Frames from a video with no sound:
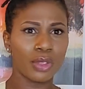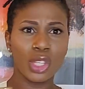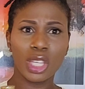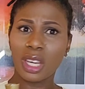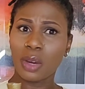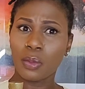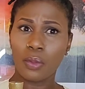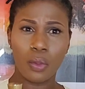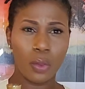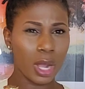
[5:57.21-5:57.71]
You
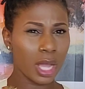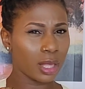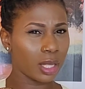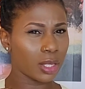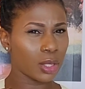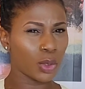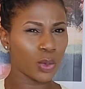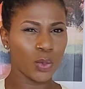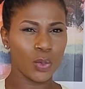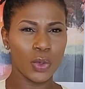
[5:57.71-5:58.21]
can wear
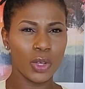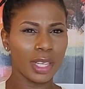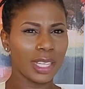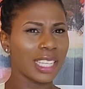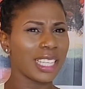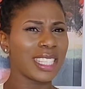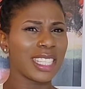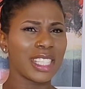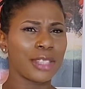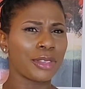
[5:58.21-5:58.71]
this to
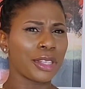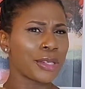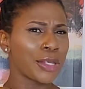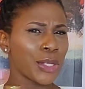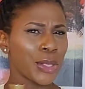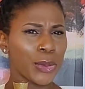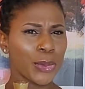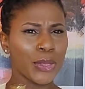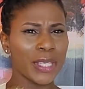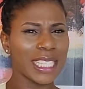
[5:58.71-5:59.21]
work. It is very
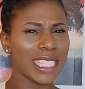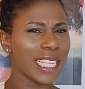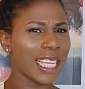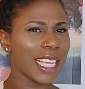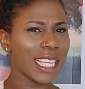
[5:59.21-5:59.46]
sweet.